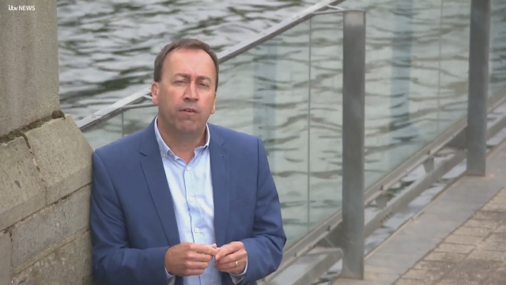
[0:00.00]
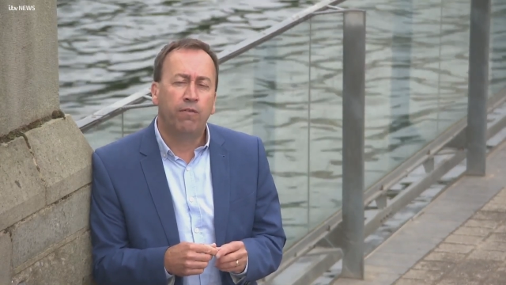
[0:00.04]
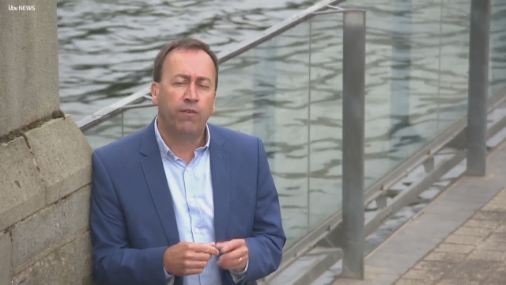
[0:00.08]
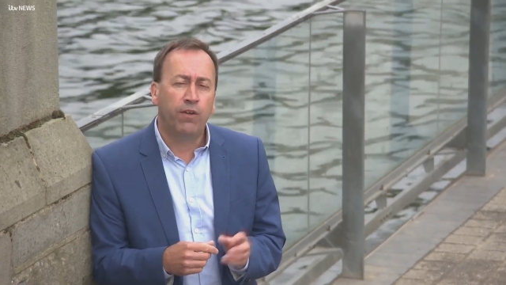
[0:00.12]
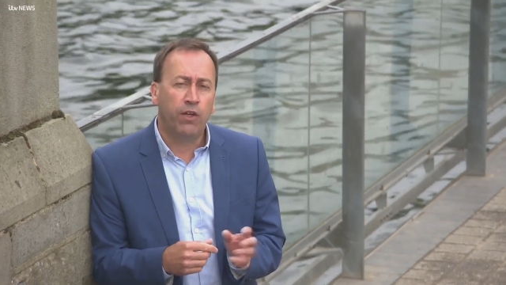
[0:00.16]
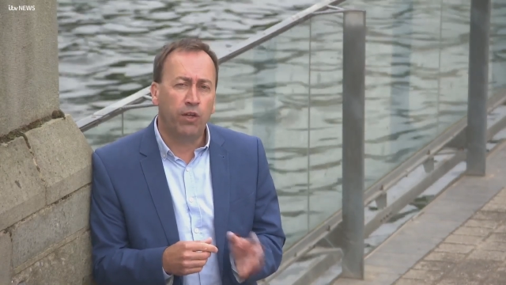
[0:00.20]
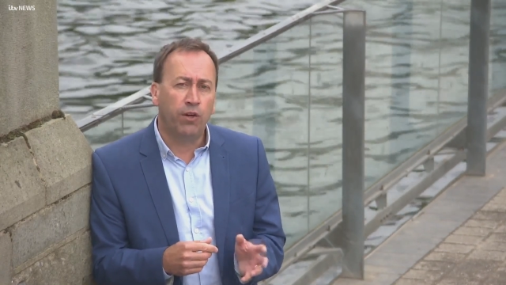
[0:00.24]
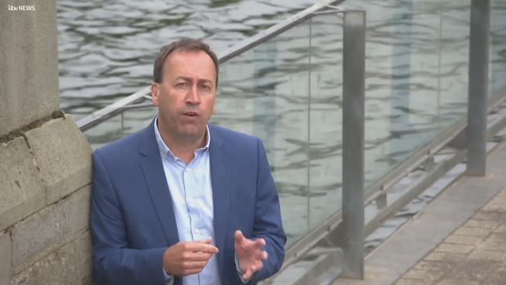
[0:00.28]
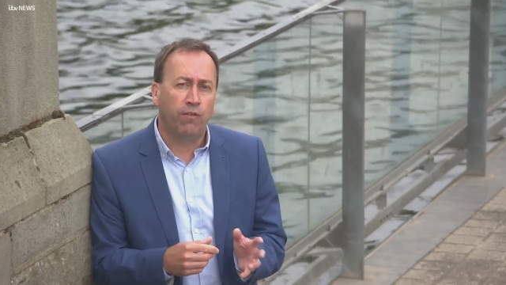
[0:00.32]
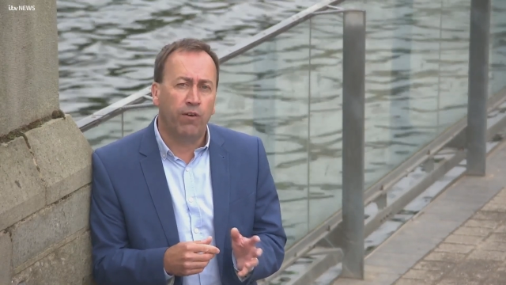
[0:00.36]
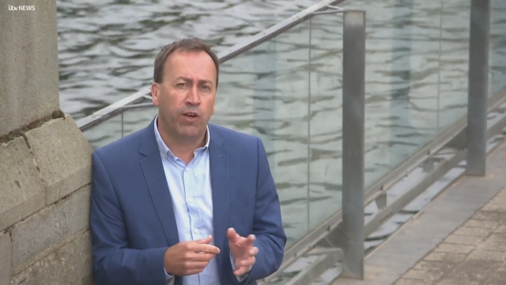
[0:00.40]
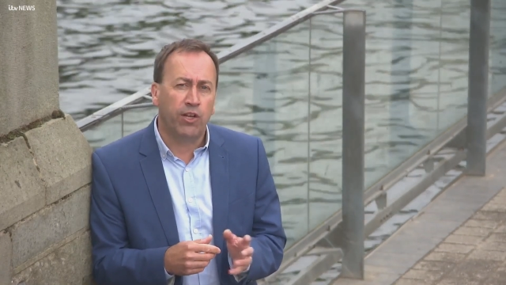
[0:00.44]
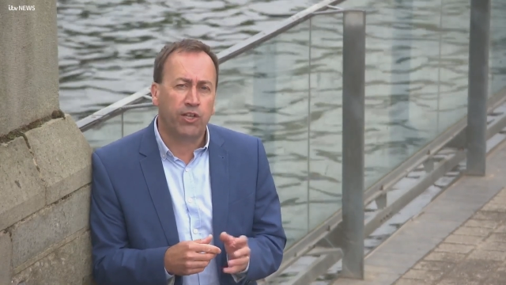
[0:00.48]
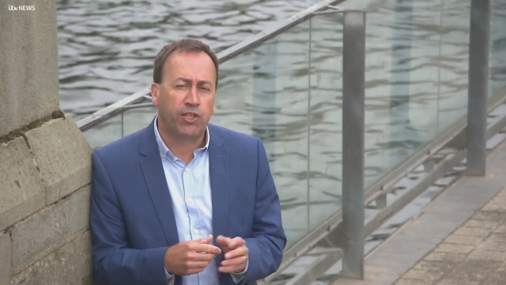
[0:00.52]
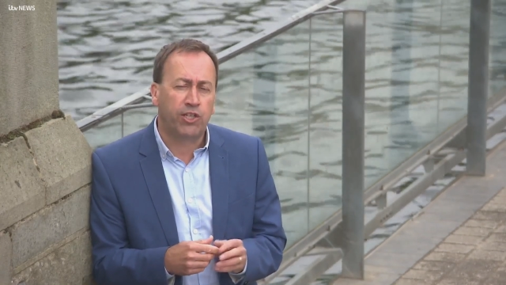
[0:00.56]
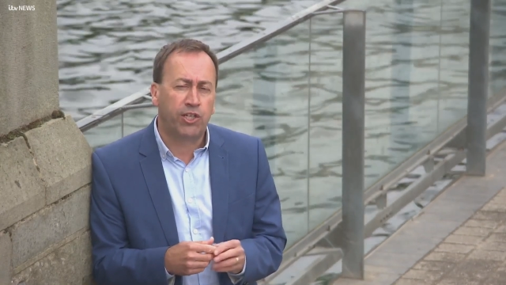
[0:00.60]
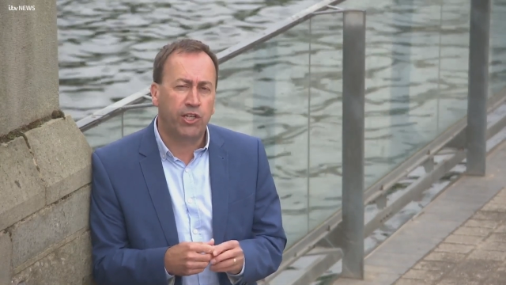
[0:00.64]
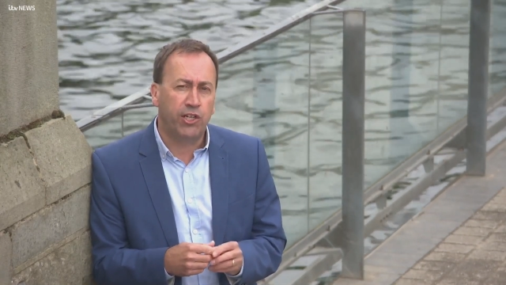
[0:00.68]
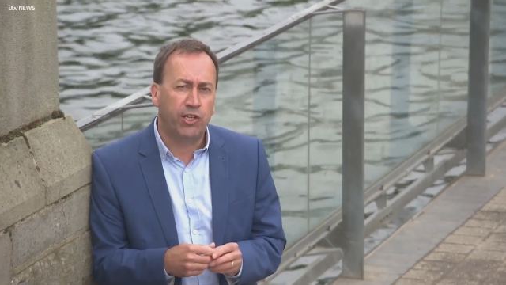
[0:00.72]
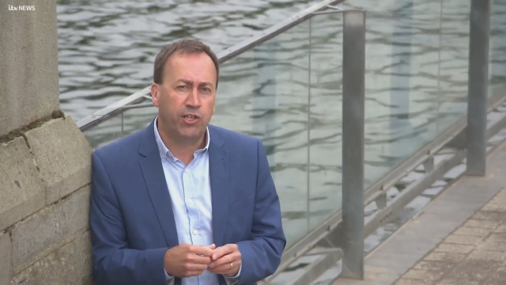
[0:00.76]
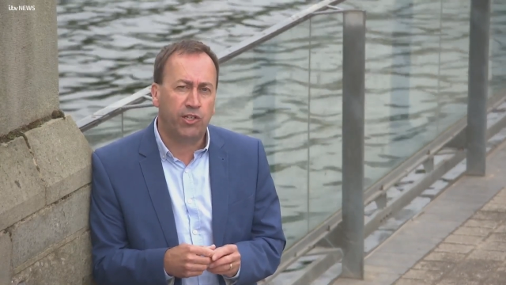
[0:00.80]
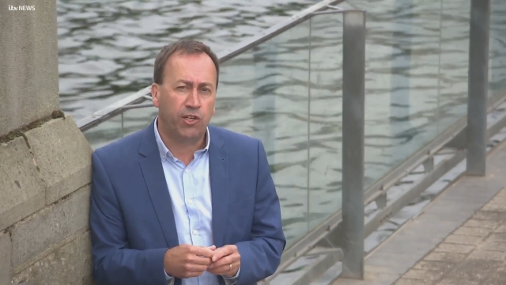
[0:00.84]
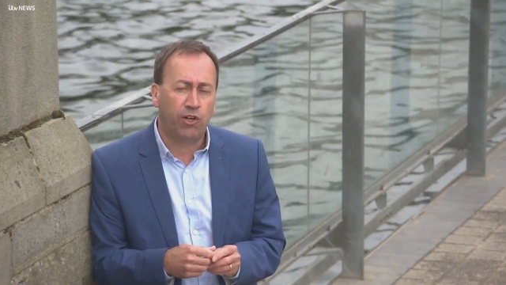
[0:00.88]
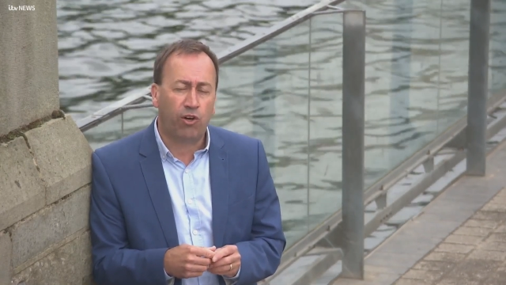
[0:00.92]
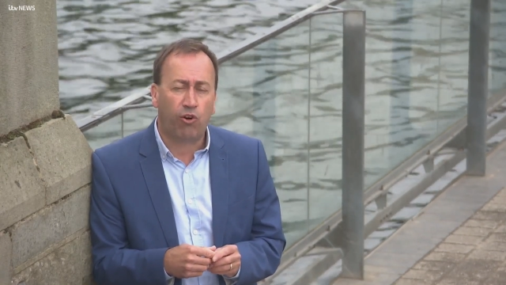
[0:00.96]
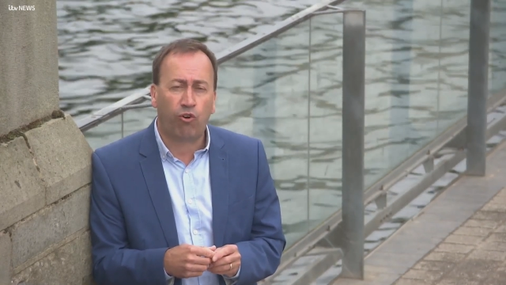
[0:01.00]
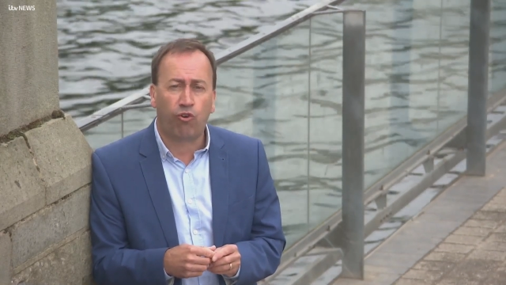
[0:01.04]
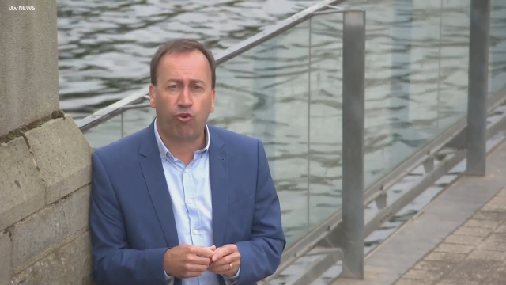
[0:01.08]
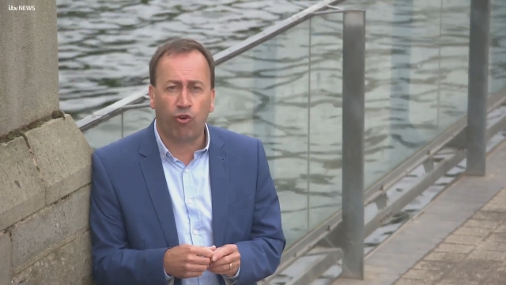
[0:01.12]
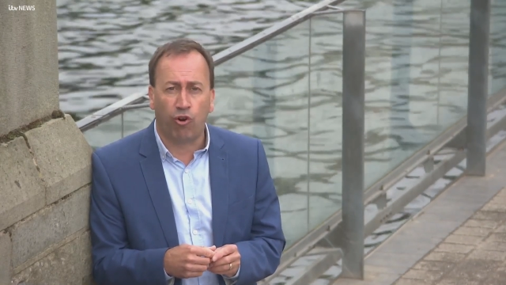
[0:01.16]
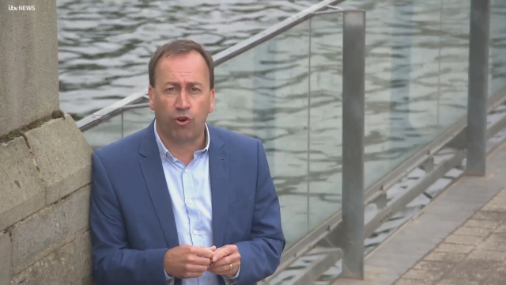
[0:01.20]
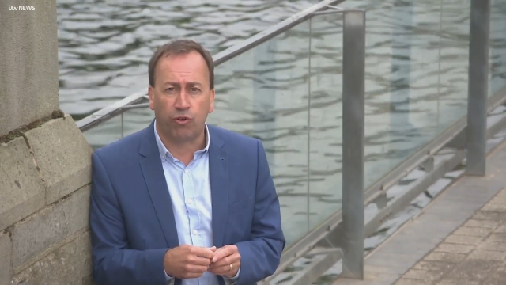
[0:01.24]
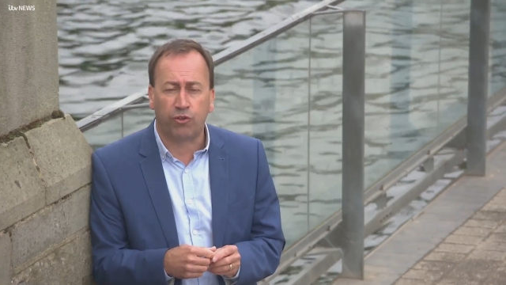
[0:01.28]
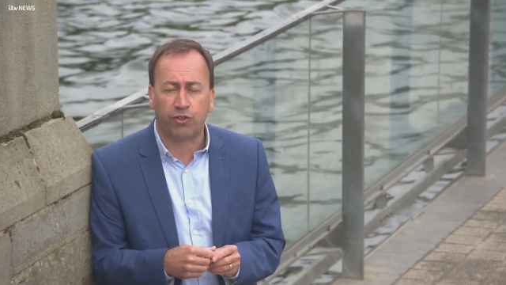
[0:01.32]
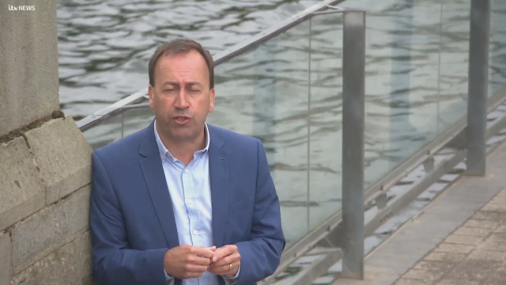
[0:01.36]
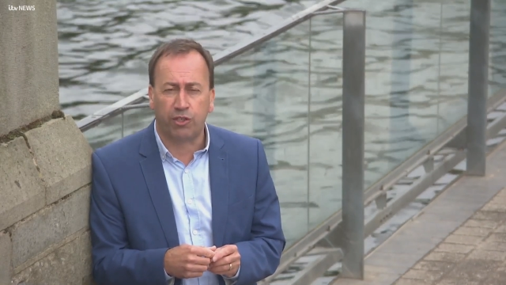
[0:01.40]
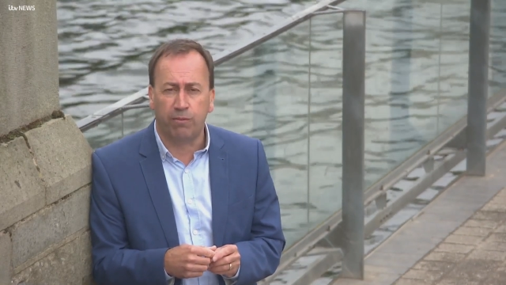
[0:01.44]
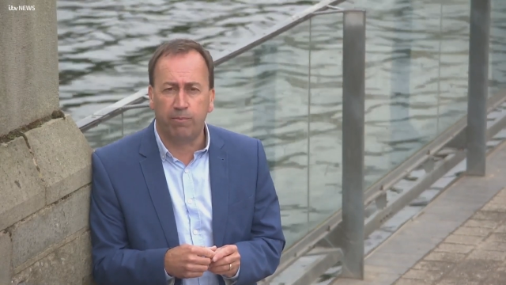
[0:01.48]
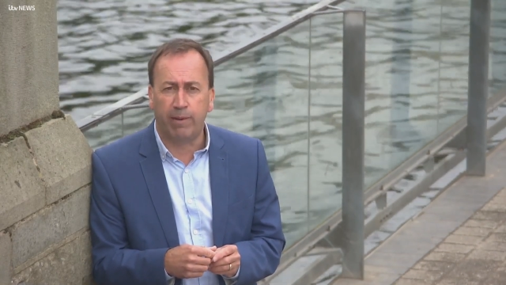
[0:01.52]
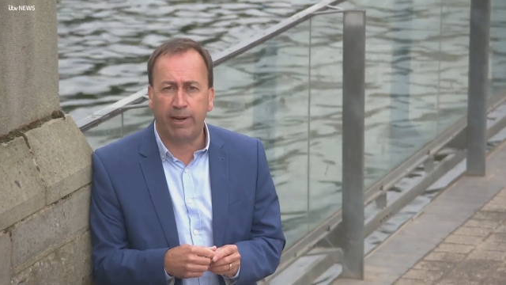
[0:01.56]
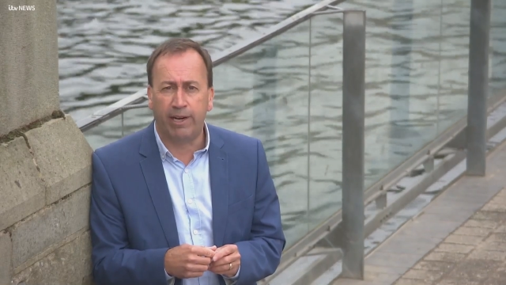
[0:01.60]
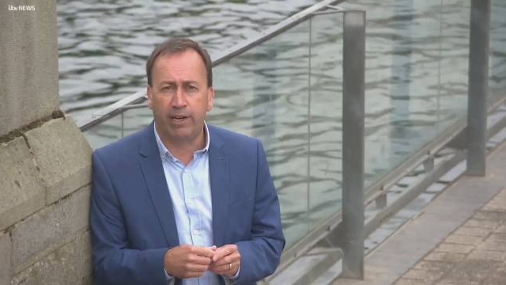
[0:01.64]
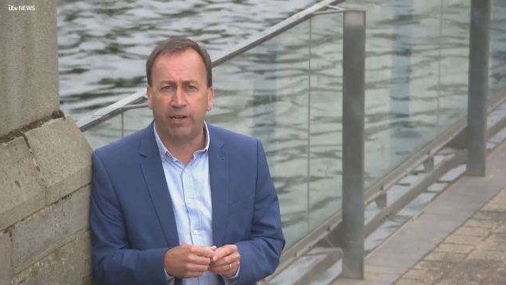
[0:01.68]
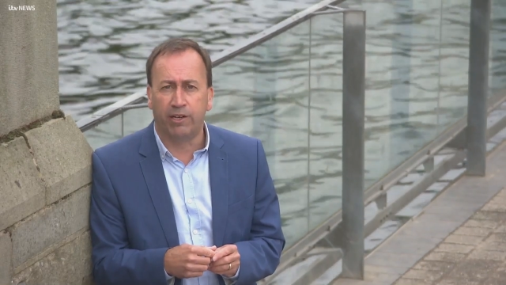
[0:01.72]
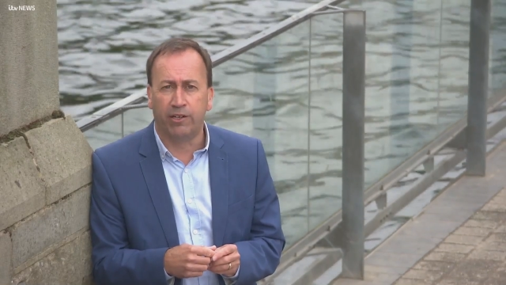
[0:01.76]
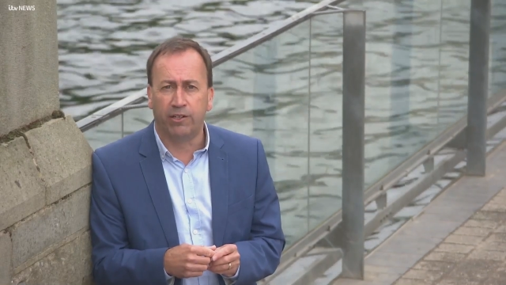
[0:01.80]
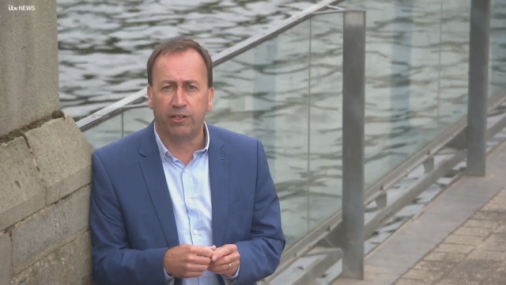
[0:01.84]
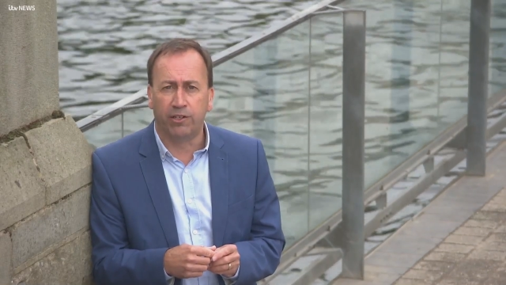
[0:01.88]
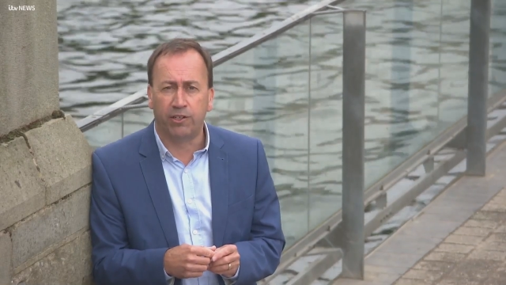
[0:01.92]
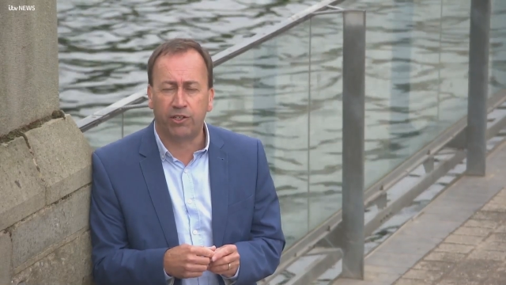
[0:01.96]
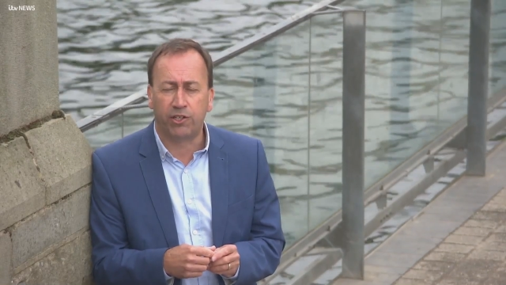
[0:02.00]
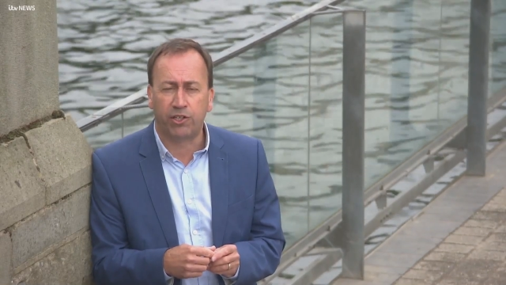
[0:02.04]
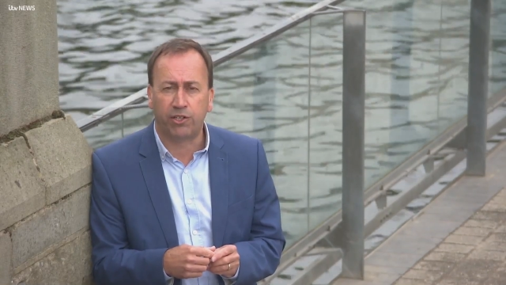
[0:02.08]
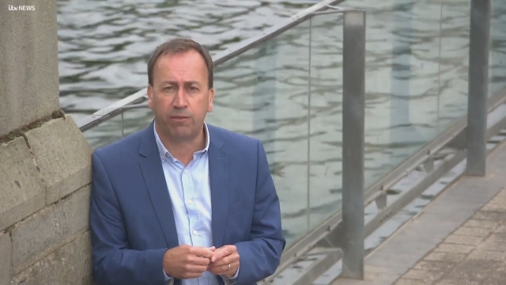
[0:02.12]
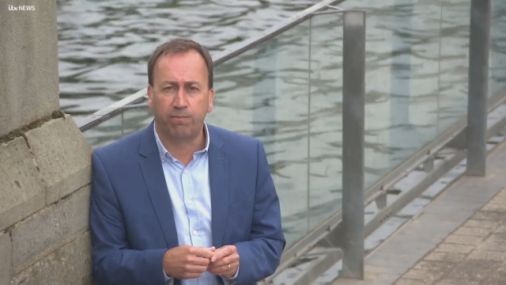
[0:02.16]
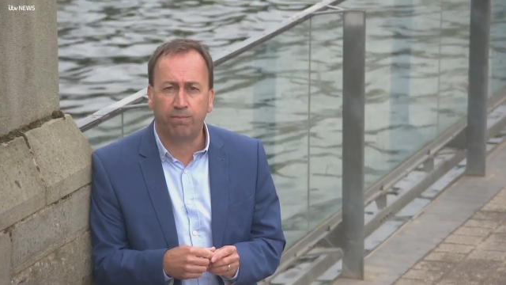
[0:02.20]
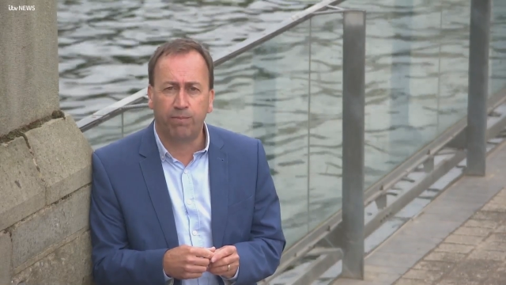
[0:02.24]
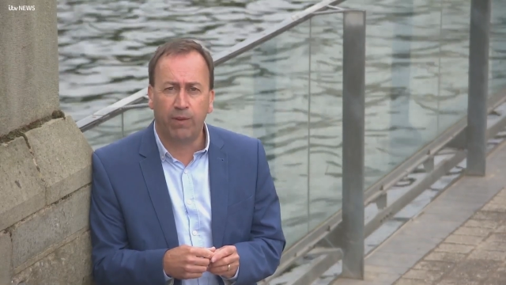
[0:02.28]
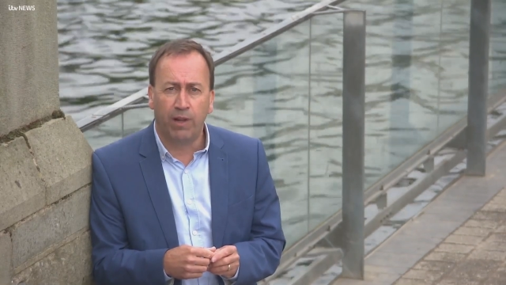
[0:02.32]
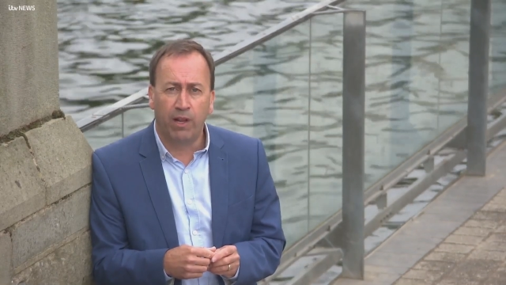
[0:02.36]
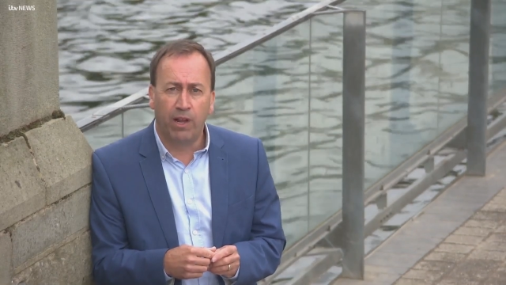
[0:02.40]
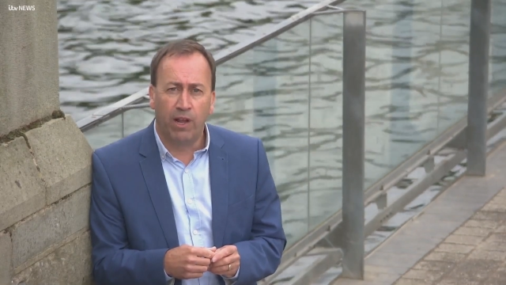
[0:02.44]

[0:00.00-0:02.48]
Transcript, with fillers: for universities across the Midlands.